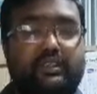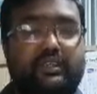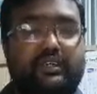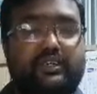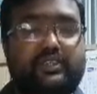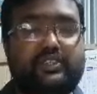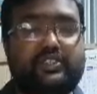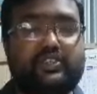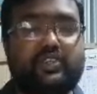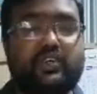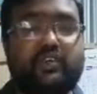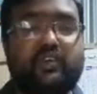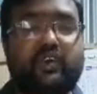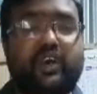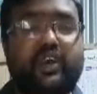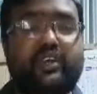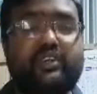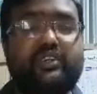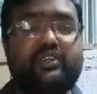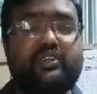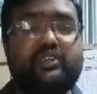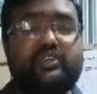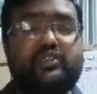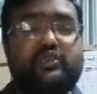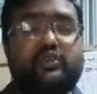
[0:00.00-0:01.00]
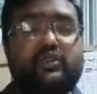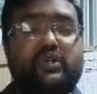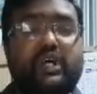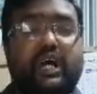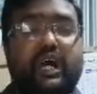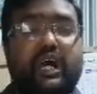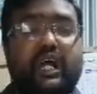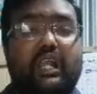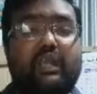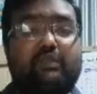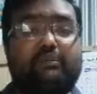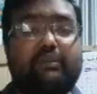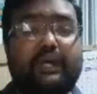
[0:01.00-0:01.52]
is credited to
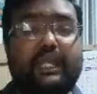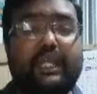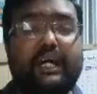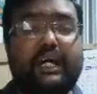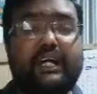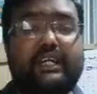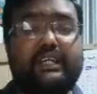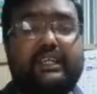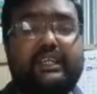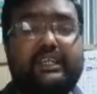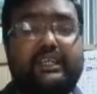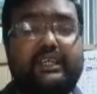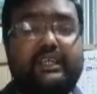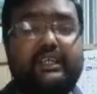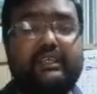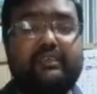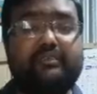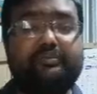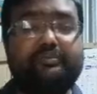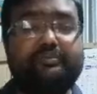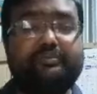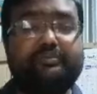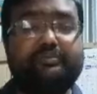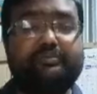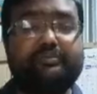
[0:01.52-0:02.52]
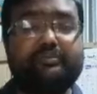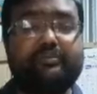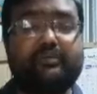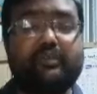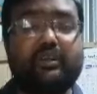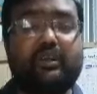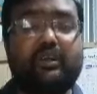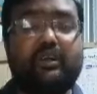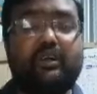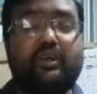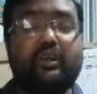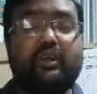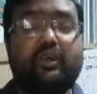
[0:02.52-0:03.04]
Al-Balakhi,
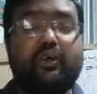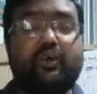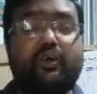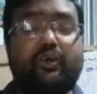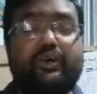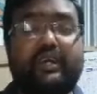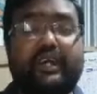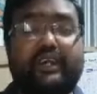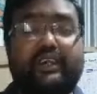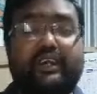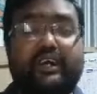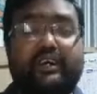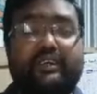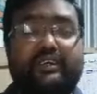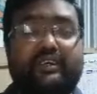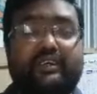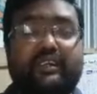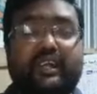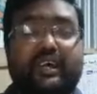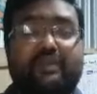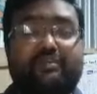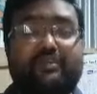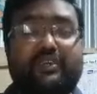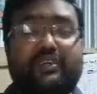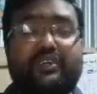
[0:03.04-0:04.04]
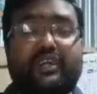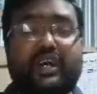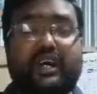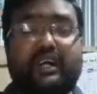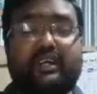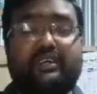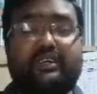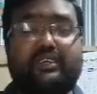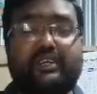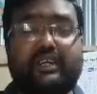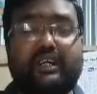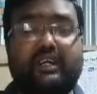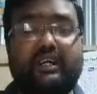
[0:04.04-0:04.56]
who gathered climatic
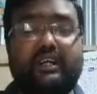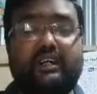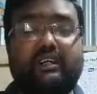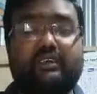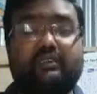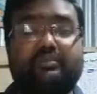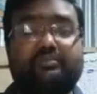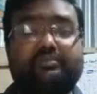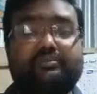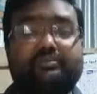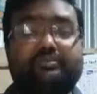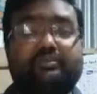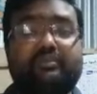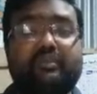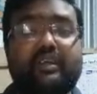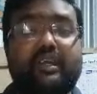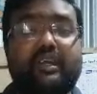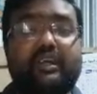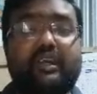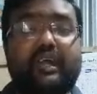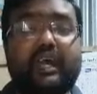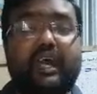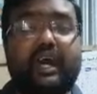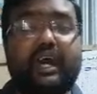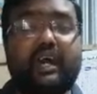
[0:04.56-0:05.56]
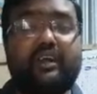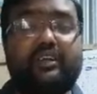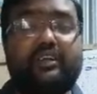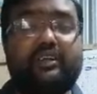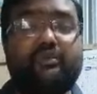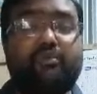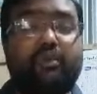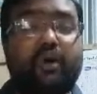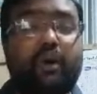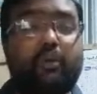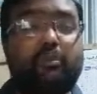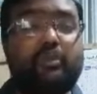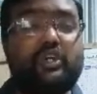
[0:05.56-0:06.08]
idea and
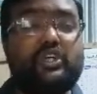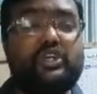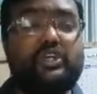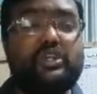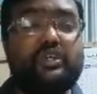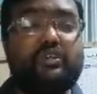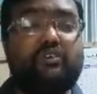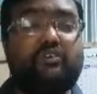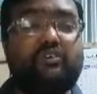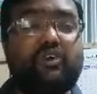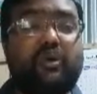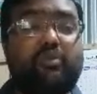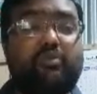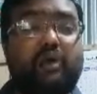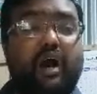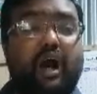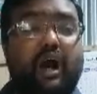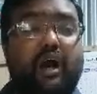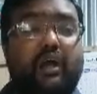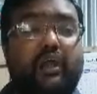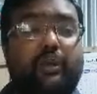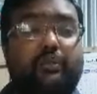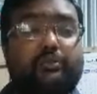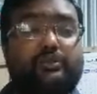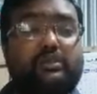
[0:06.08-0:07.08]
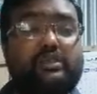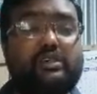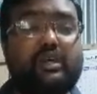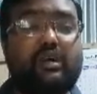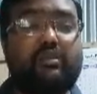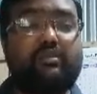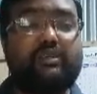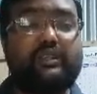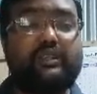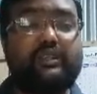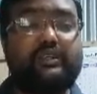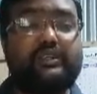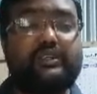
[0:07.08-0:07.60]
information from Arab
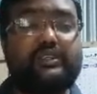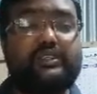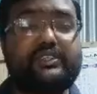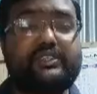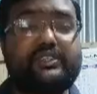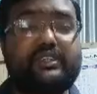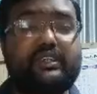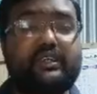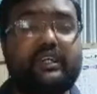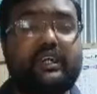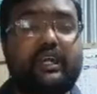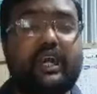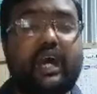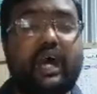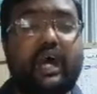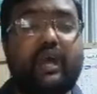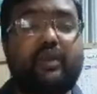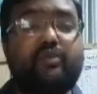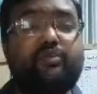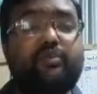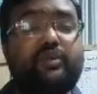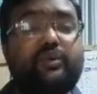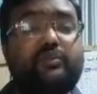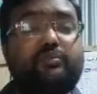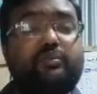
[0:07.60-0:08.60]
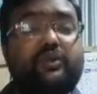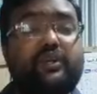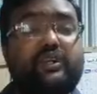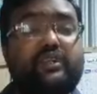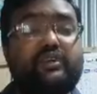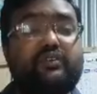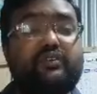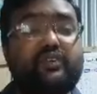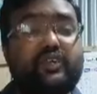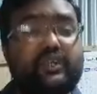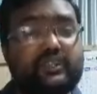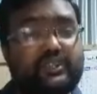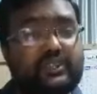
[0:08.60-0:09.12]
travelers and prepared
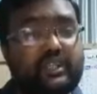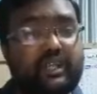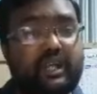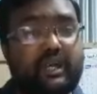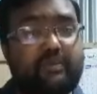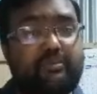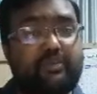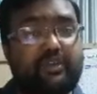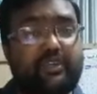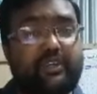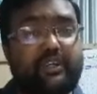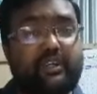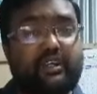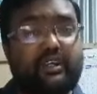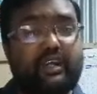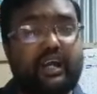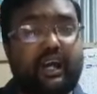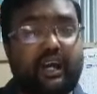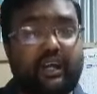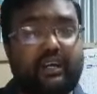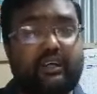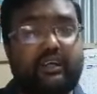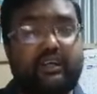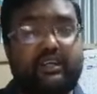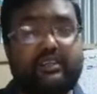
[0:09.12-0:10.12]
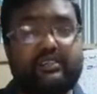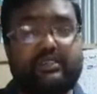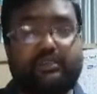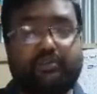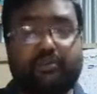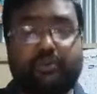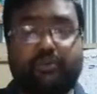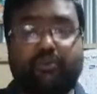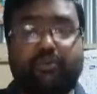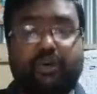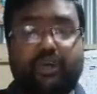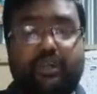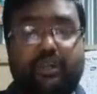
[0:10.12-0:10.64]
the first climatic atlas of
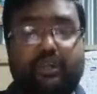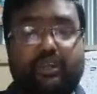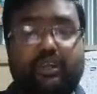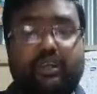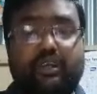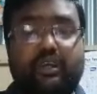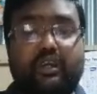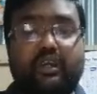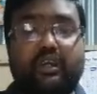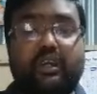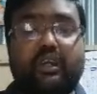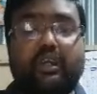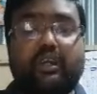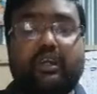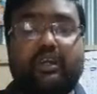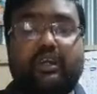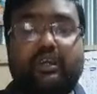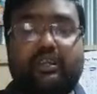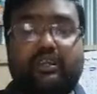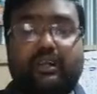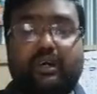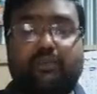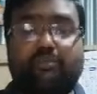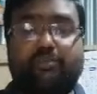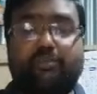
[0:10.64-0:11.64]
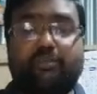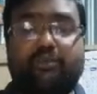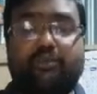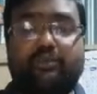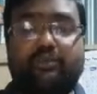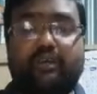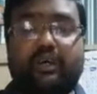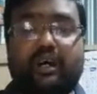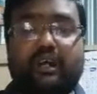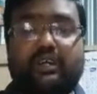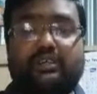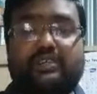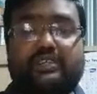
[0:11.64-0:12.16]
the world. Kitab
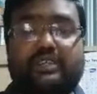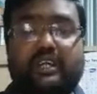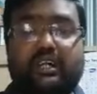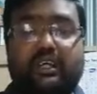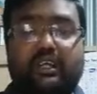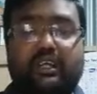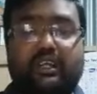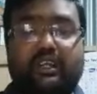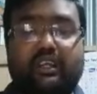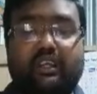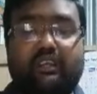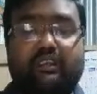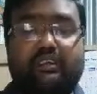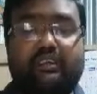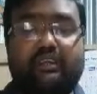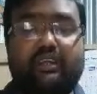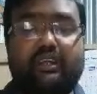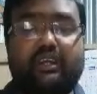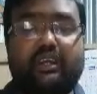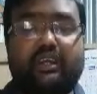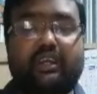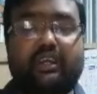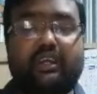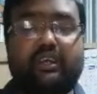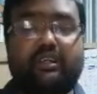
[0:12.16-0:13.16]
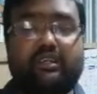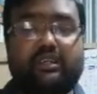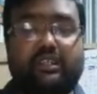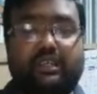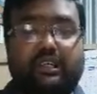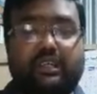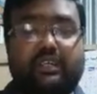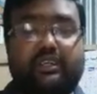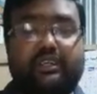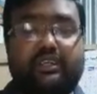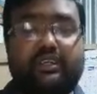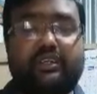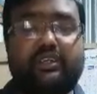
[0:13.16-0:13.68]
ul Askal
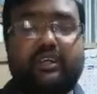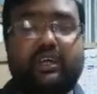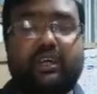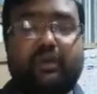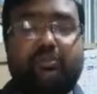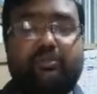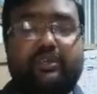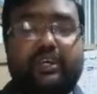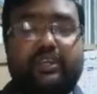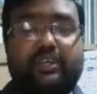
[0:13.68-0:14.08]
in the year of